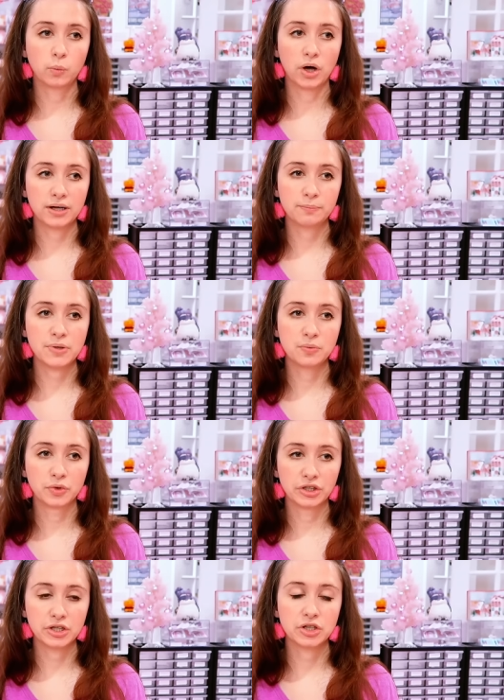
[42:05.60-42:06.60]
I want to be
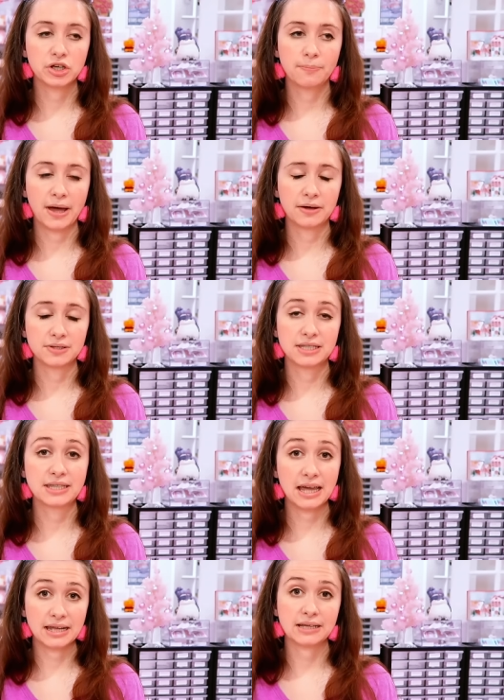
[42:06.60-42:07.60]
really good about
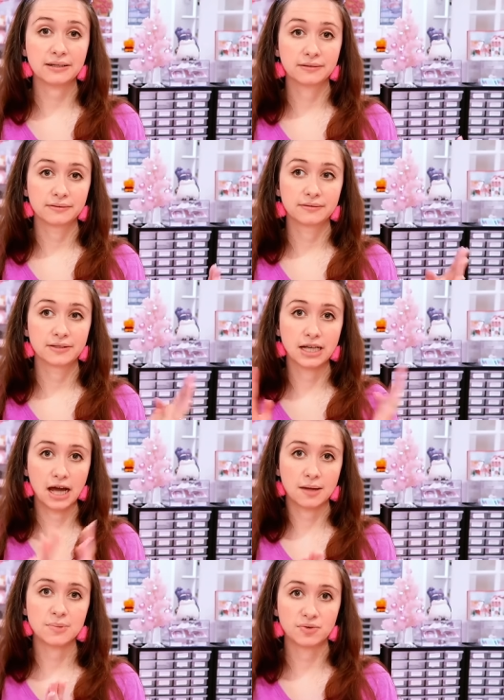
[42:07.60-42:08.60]
setting
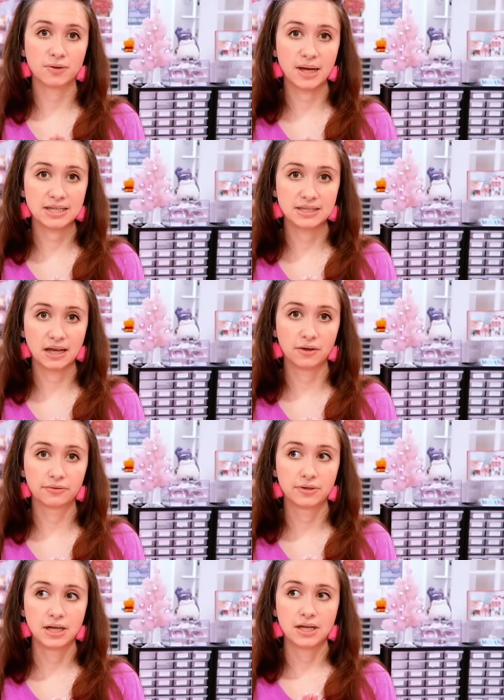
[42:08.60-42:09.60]
times for
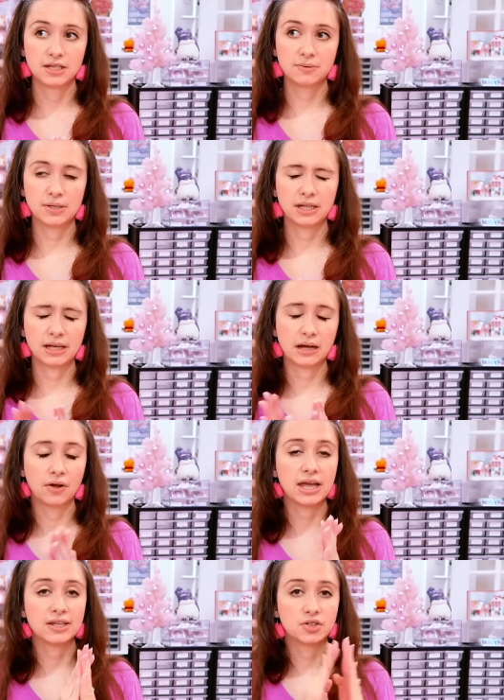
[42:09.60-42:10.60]
myself to be like,
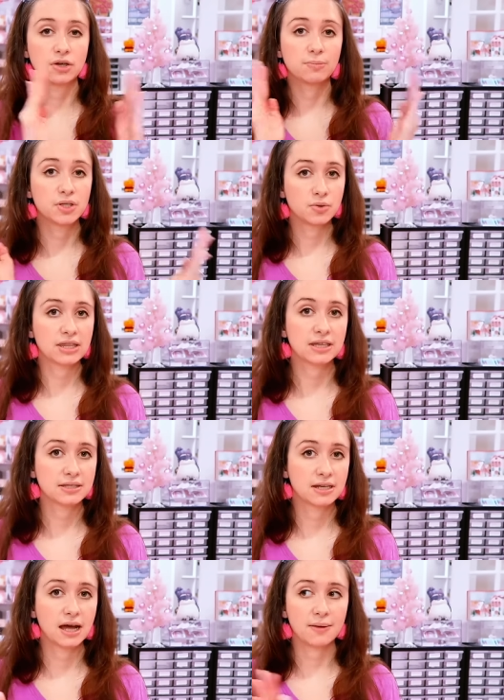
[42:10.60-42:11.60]
I'll answer it between
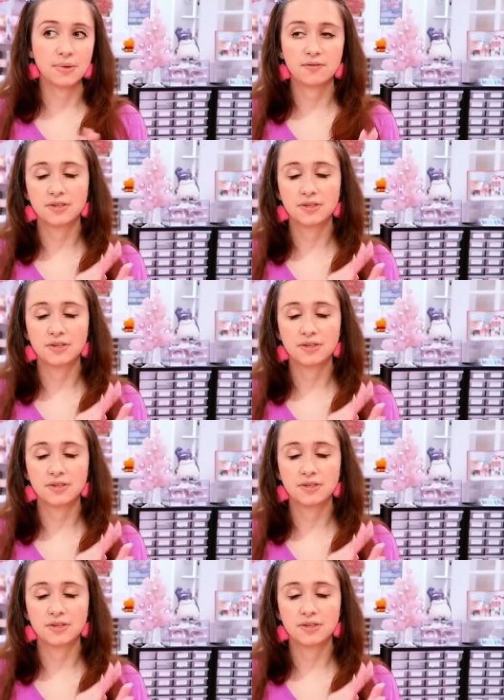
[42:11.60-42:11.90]
this time.